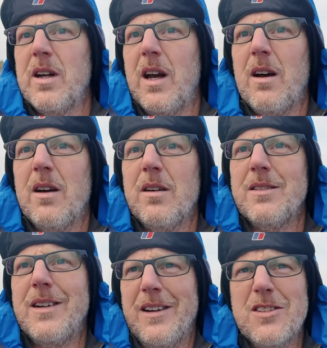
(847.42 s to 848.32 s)
Yeah,
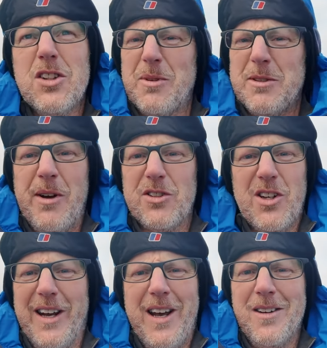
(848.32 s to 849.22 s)
there's got to be something else I
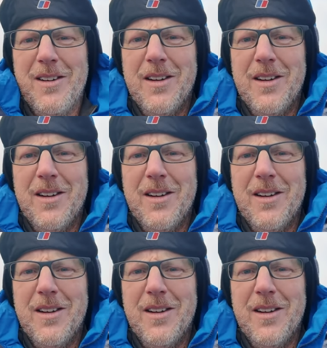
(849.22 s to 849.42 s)
can get.